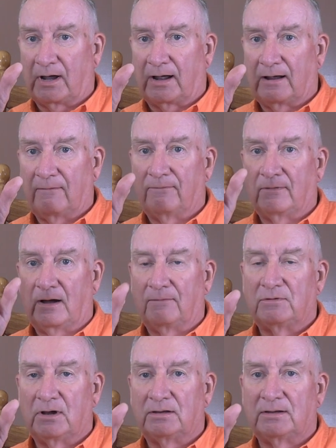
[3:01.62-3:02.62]
that. I've,
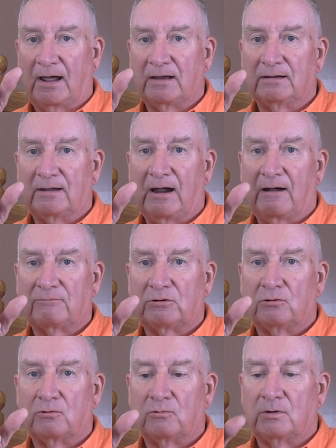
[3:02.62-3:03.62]
I've done that in the
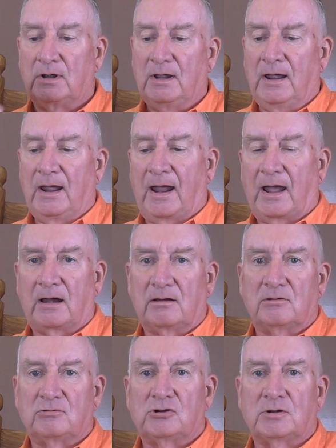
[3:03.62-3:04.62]
afternoon,
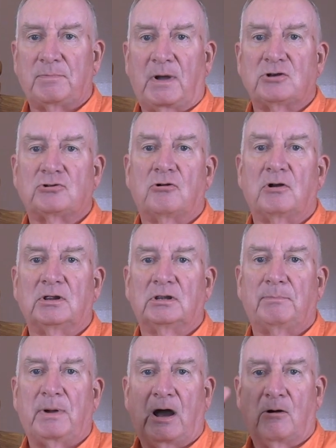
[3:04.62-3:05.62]
and just by turning
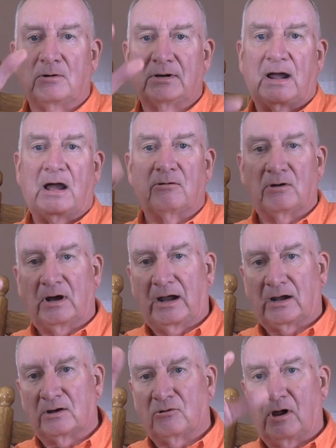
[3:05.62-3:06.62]
the power down,
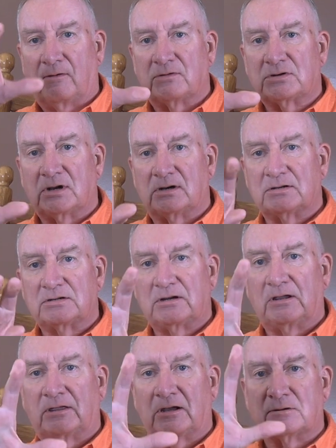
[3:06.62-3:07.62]
I can all of a sudden
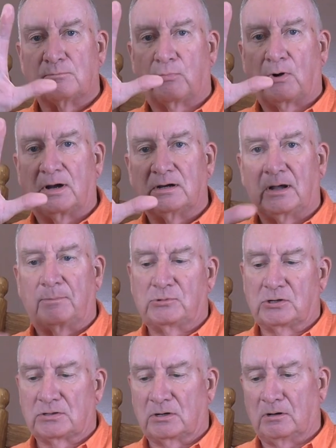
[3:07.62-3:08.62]
see things brighten up
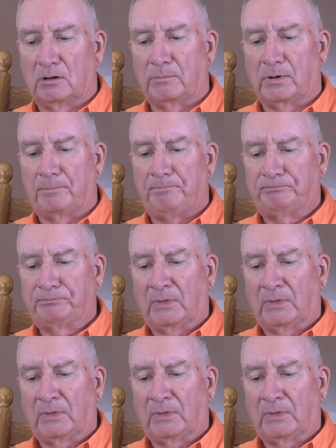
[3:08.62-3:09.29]
just a little bit.